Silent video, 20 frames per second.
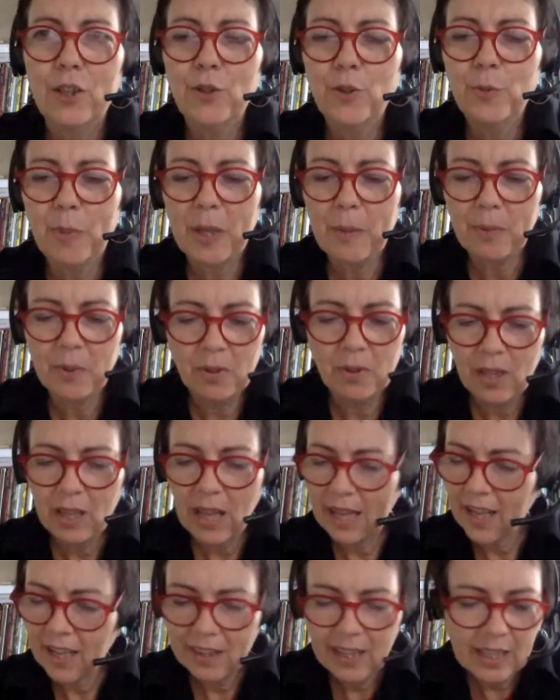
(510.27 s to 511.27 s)
people.
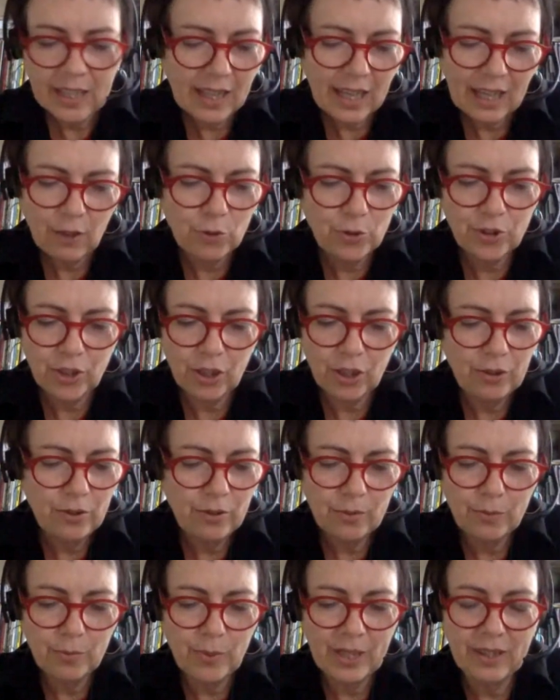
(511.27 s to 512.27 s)
And I think that also
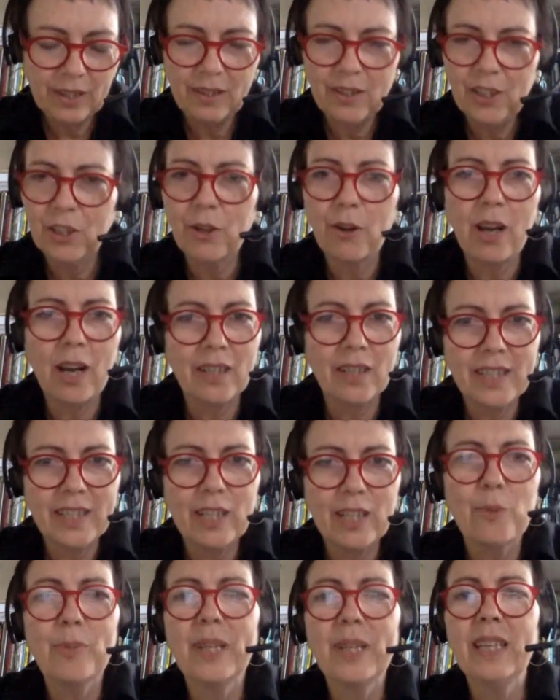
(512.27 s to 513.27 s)
with
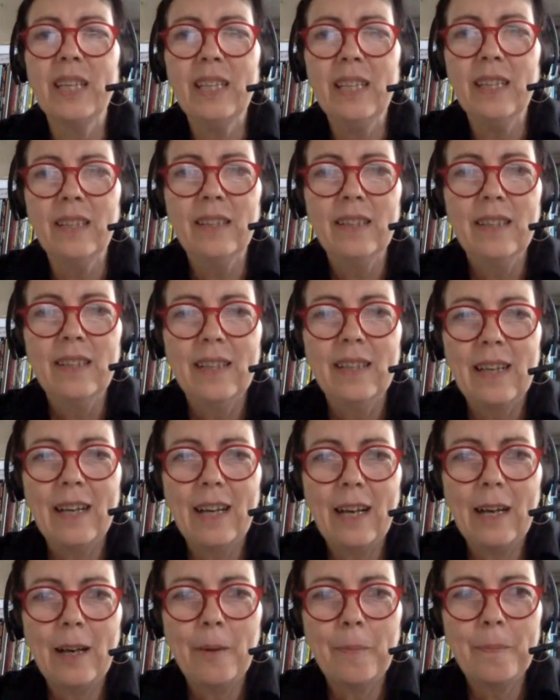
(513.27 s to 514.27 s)
RTLB,
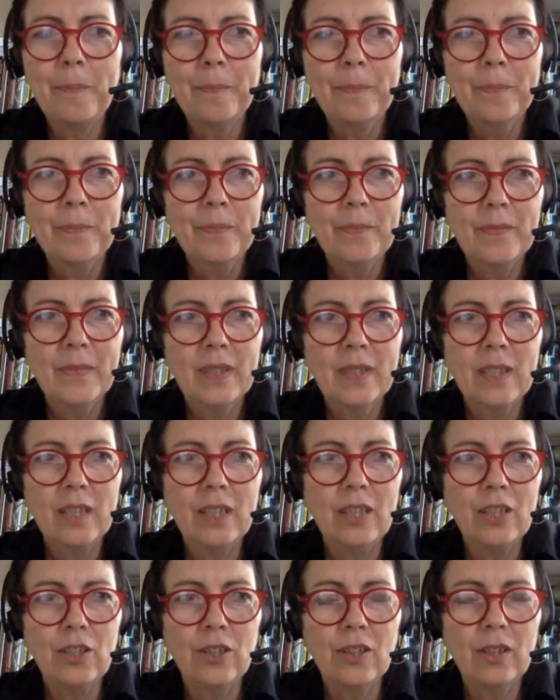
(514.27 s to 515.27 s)

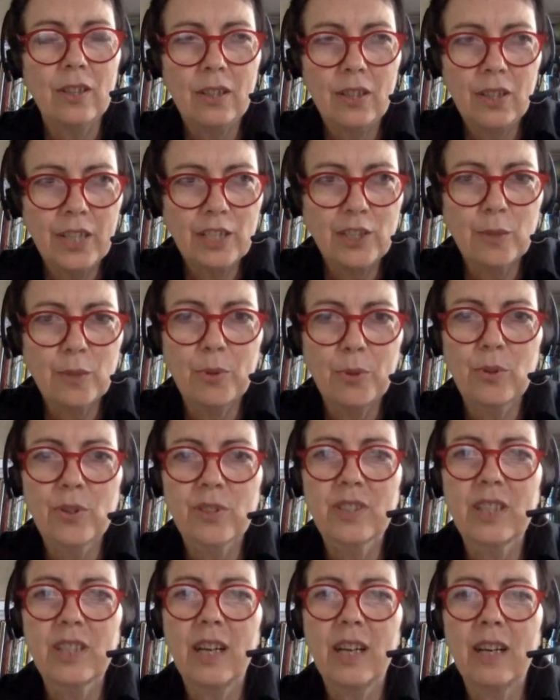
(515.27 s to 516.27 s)
learning support
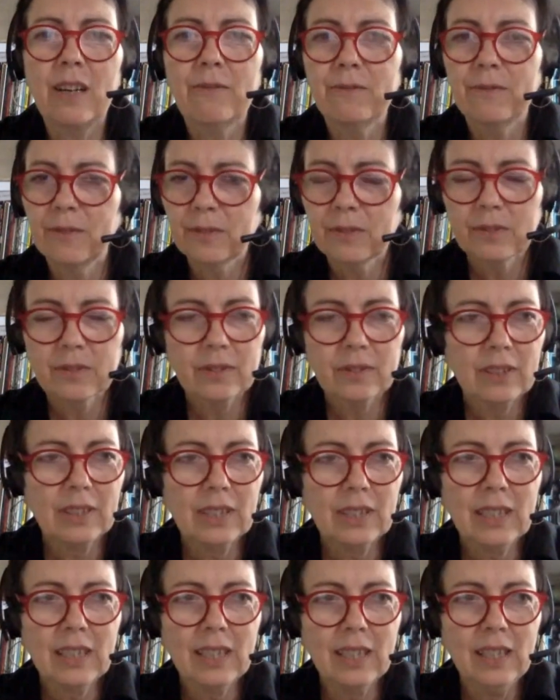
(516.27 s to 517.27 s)
staff,
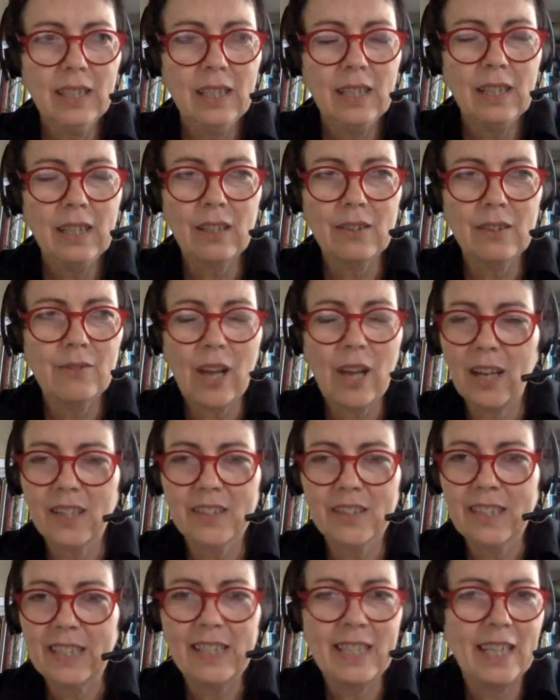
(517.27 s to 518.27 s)

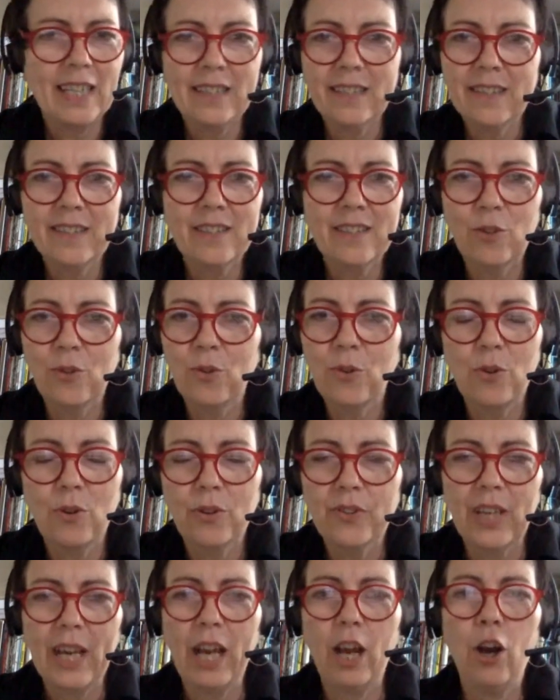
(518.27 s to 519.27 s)
RTLets, or
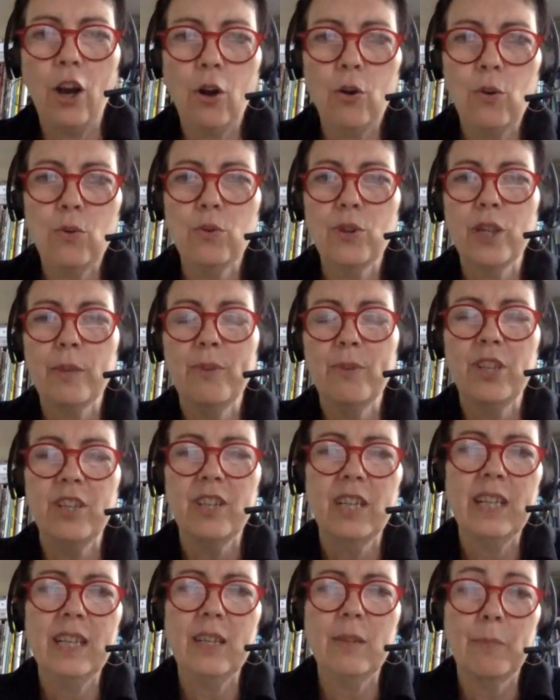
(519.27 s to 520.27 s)
that whole
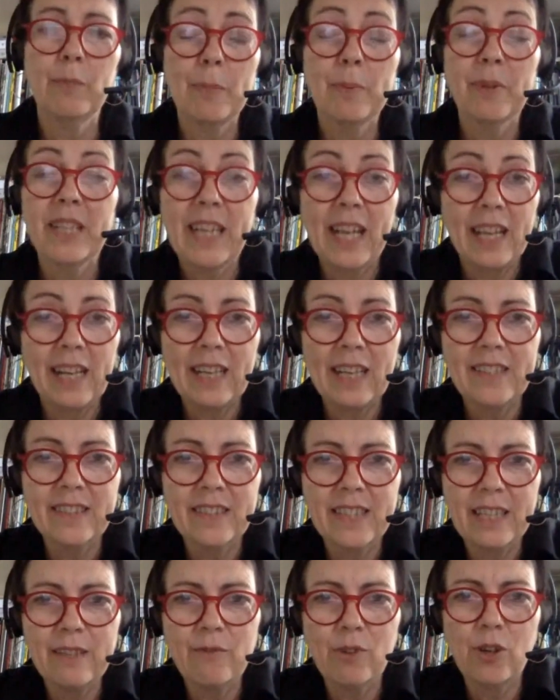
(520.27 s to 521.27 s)
community, people in
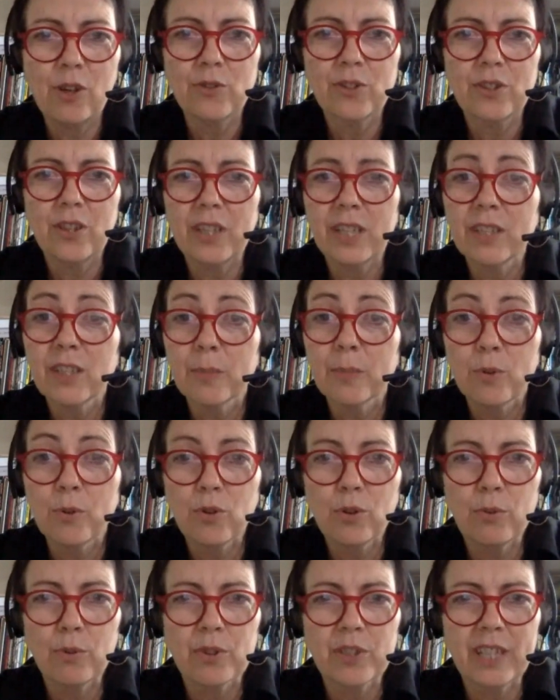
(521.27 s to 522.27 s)
LSC roles, learning support
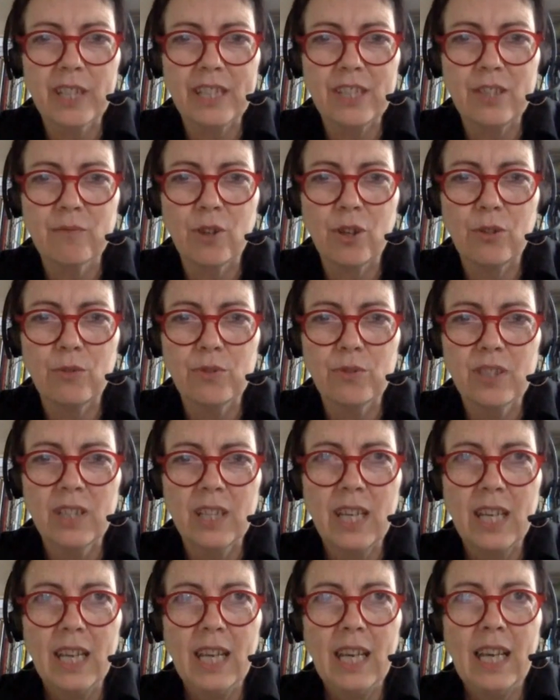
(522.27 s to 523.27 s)
coordinator roles,
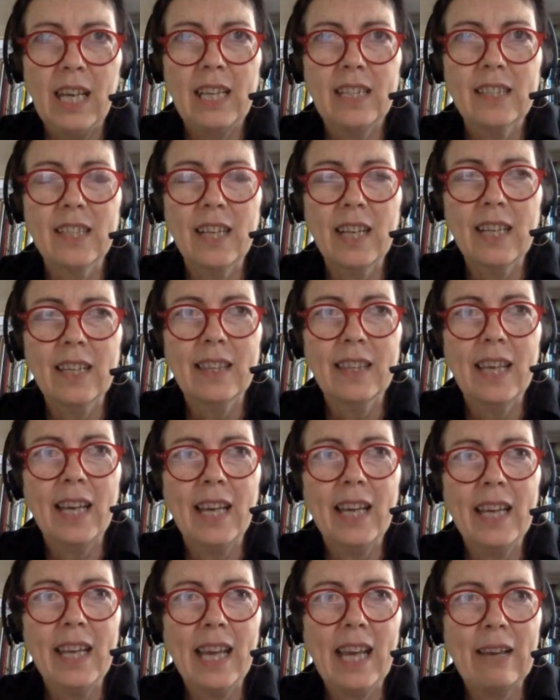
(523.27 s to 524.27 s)
it's like
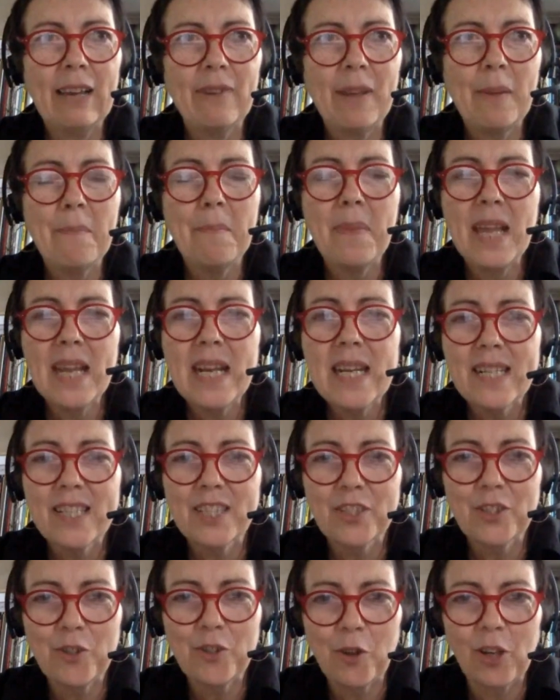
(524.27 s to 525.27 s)
they have
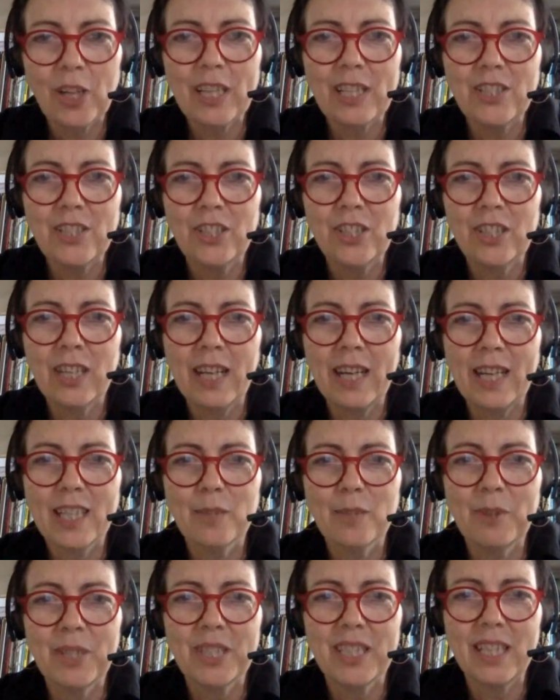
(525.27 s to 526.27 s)
immense knowledge and
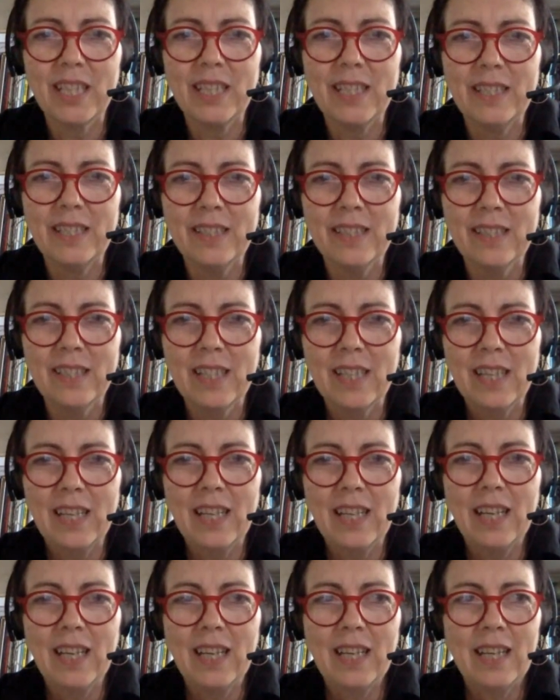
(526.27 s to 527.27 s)
expertise
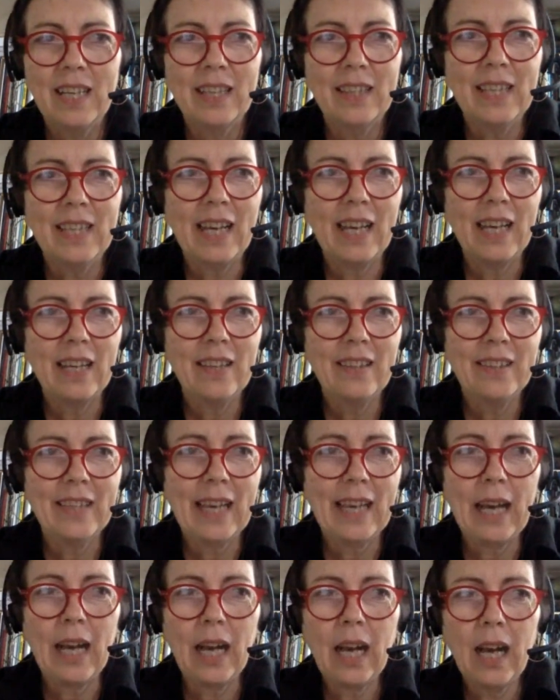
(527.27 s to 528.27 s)
that
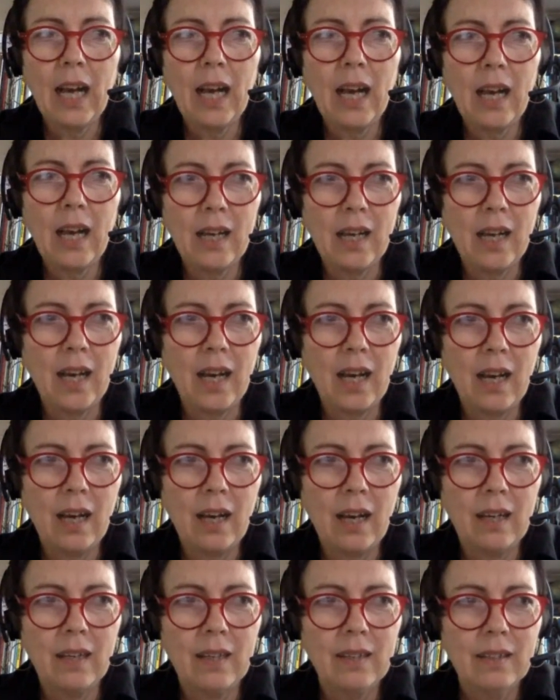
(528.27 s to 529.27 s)

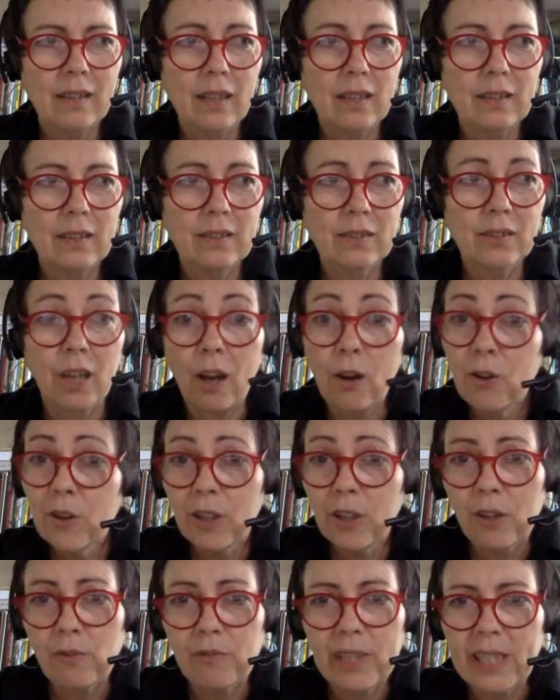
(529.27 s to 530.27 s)
are
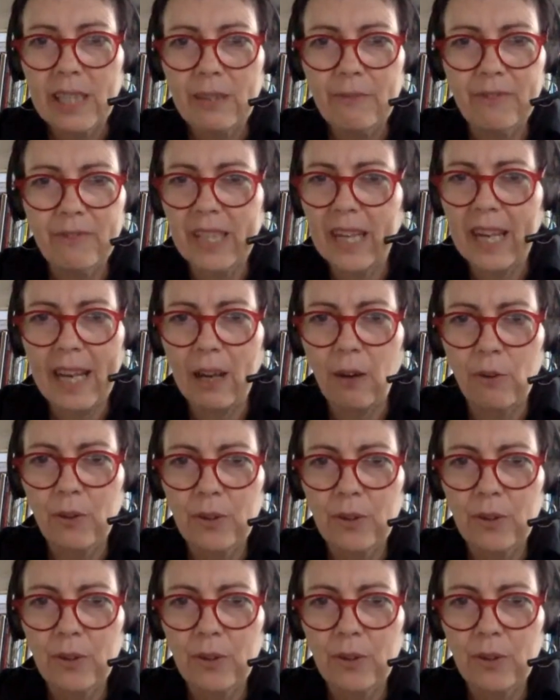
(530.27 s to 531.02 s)
taonga really for now.